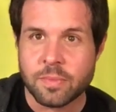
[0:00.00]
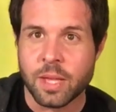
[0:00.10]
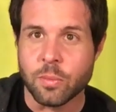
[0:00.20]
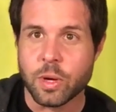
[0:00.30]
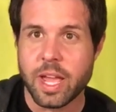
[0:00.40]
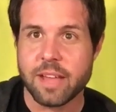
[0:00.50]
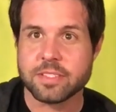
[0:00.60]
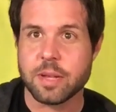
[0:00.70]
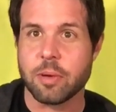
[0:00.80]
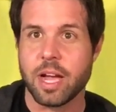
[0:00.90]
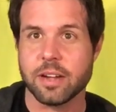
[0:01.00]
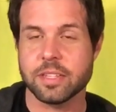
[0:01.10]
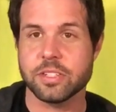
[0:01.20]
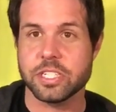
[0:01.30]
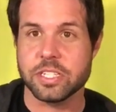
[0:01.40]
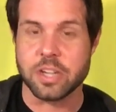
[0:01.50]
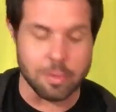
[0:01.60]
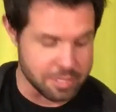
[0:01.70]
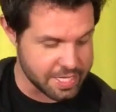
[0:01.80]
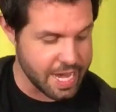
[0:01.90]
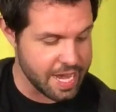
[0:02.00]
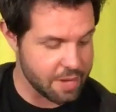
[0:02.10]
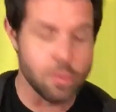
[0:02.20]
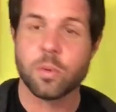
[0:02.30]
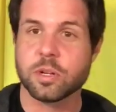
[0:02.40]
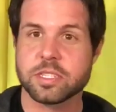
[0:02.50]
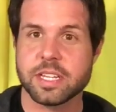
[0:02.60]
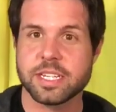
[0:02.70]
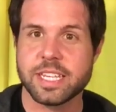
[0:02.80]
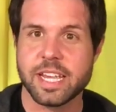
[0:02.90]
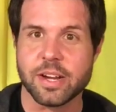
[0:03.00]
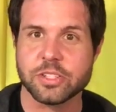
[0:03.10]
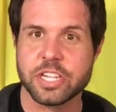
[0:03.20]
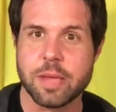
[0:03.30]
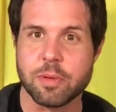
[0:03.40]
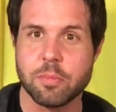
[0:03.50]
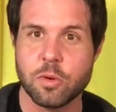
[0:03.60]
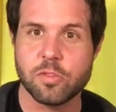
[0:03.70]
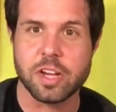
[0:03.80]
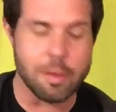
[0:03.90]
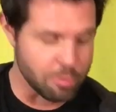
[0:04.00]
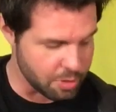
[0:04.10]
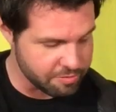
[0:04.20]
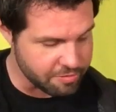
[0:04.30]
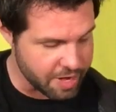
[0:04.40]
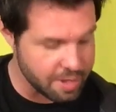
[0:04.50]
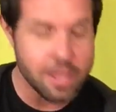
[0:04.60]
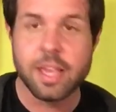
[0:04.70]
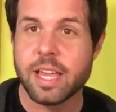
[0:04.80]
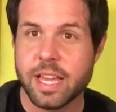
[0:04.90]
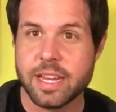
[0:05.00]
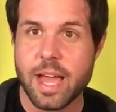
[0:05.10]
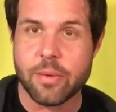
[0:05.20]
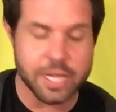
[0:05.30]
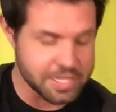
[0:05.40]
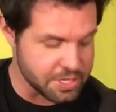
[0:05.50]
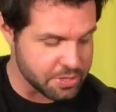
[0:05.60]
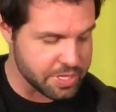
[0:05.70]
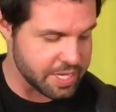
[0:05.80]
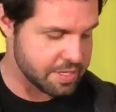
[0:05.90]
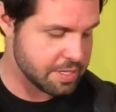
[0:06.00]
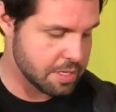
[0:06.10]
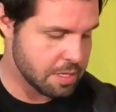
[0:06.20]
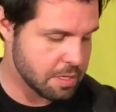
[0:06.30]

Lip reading: and one half step higher than G sharp is A. We're just going to take our shape and move it up one fret, and now we get to do this.